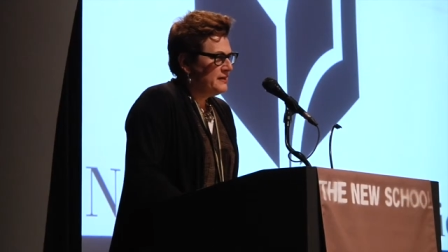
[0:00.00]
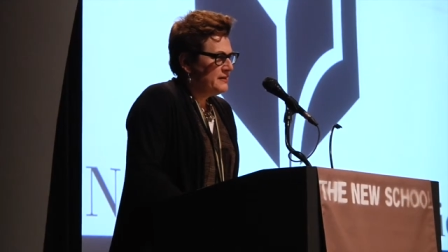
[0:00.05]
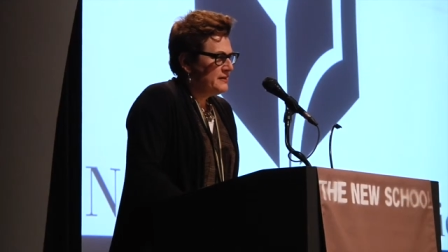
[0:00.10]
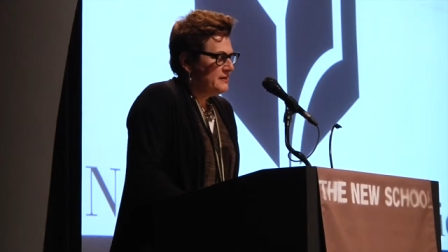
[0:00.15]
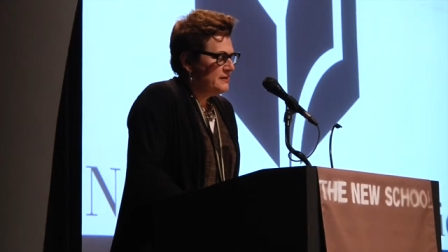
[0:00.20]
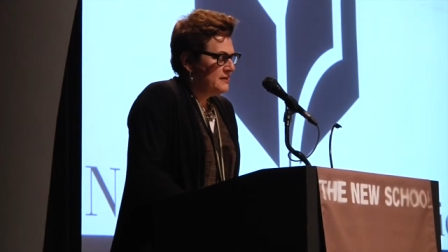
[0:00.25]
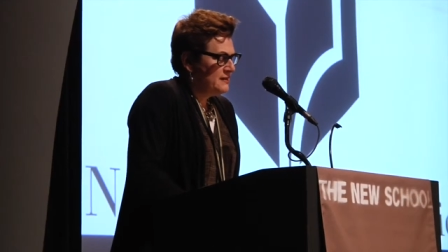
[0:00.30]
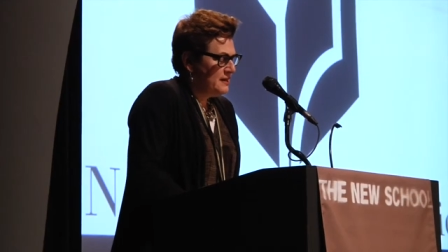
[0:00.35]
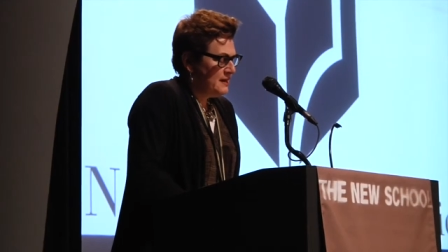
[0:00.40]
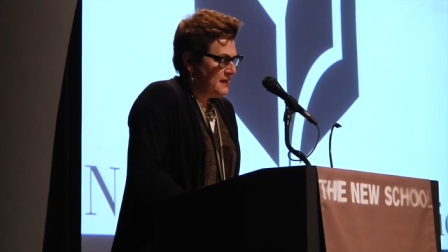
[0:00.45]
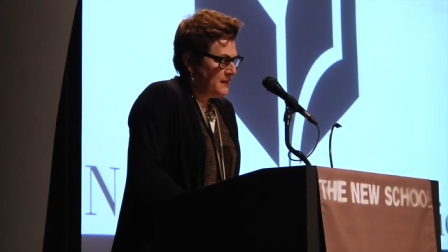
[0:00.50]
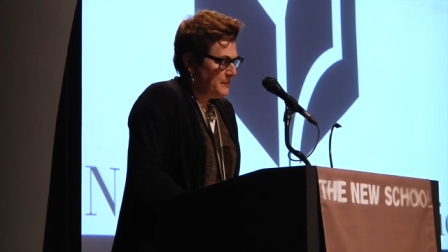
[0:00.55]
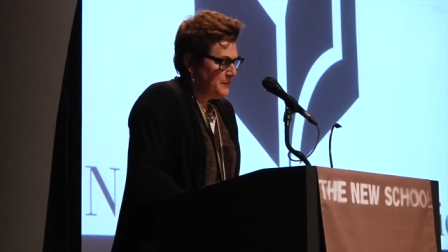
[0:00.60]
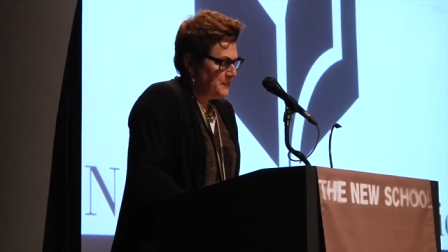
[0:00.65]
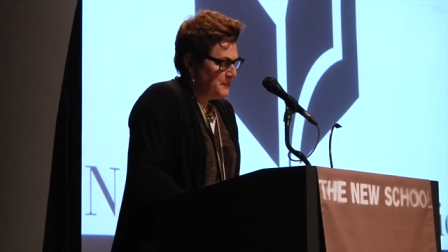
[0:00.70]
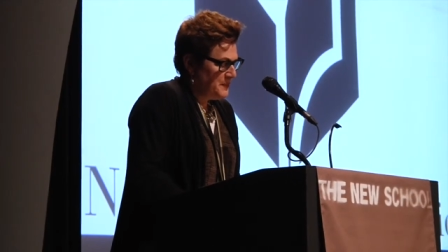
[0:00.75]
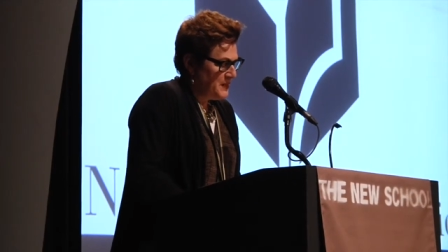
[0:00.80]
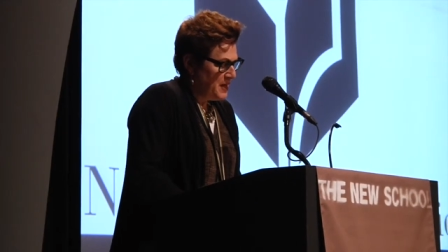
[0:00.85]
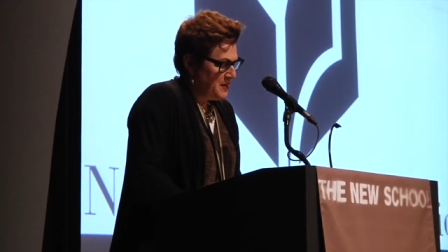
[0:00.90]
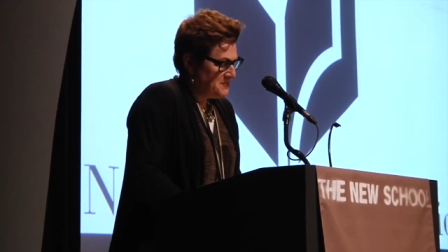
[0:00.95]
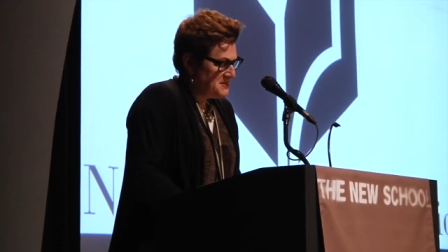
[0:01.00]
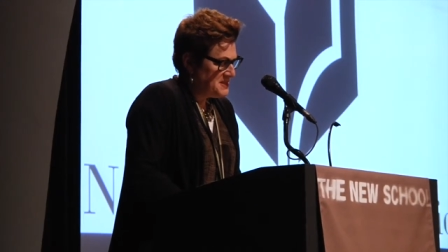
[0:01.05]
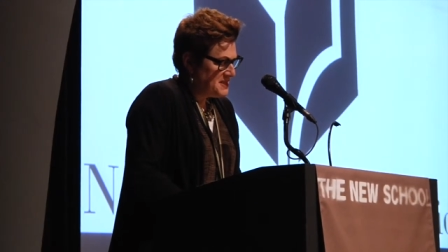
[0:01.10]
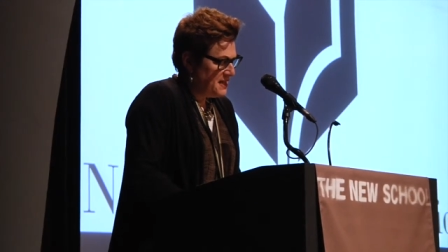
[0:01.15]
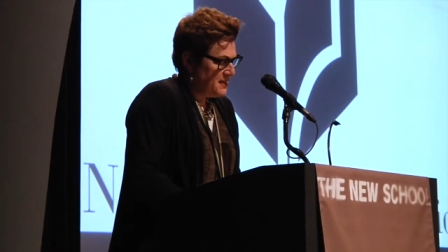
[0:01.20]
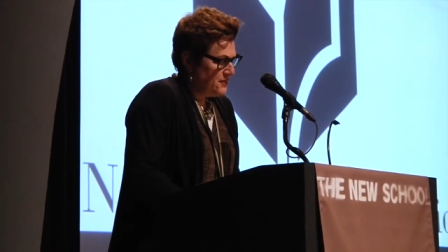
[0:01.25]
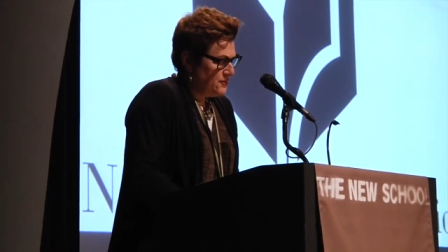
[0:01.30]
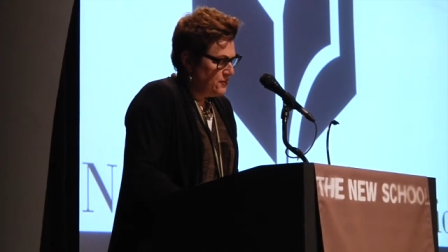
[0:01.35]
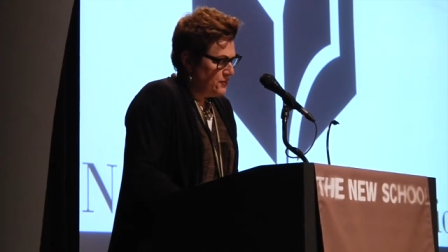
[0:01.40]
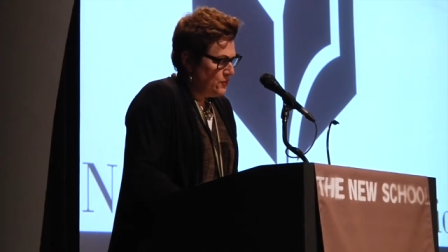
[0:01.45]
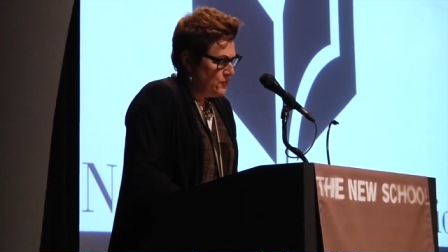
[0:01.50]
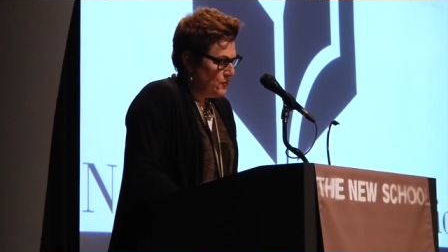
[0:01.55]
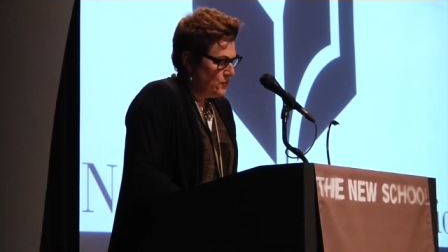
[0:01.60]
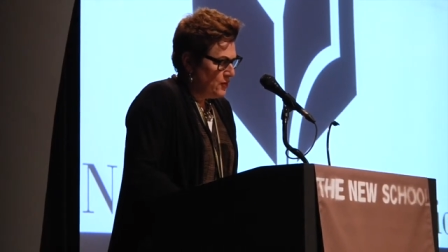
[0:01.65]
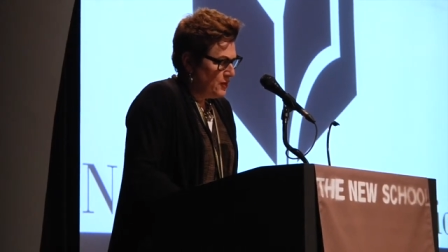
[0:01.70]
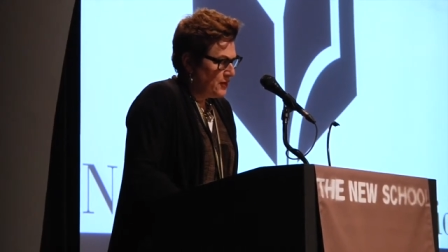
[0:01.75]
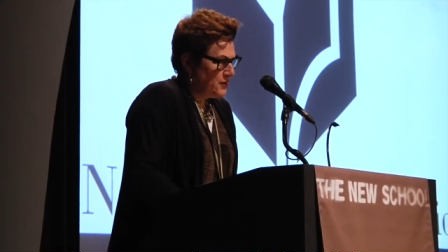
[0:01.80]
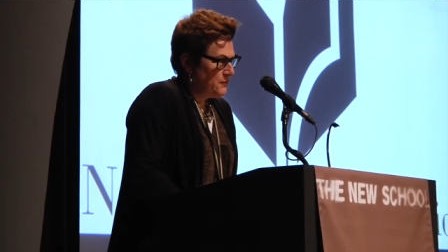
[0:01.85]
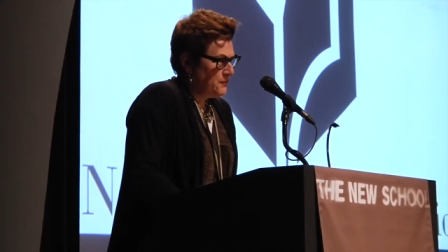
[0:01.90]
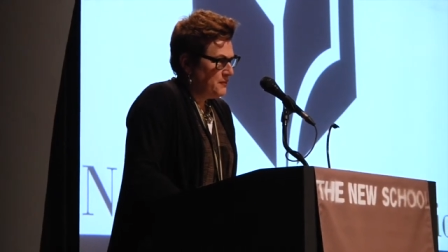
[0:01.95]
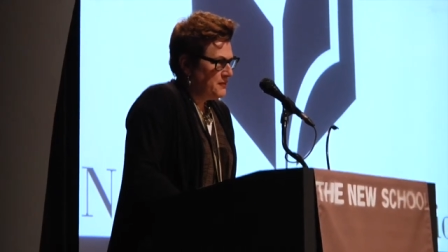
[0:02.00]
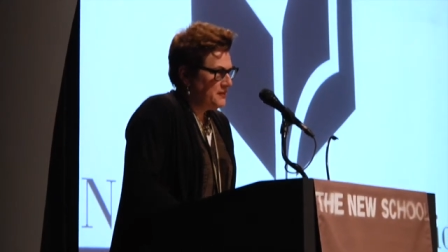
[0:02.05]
in upstate New York